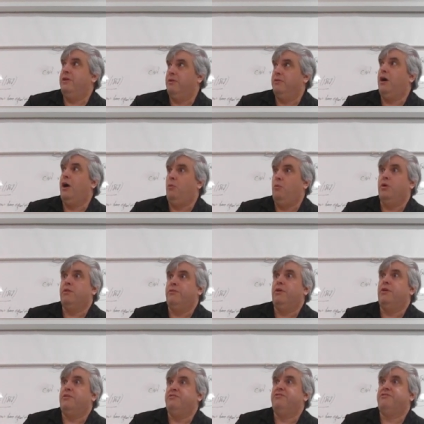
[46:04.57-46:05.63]
you're not one of
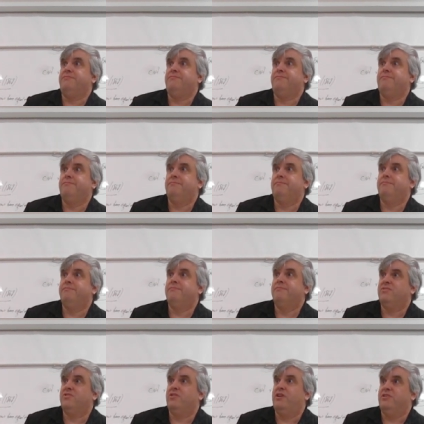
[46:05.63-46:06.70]
us.
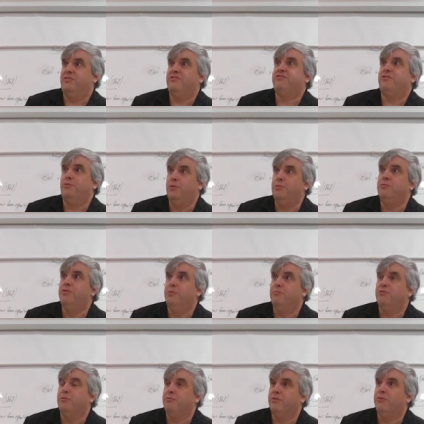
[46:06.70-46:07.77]
Trying to exclude them
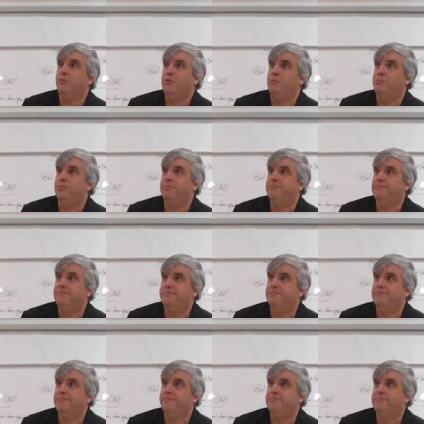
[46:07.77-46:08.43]
from a group.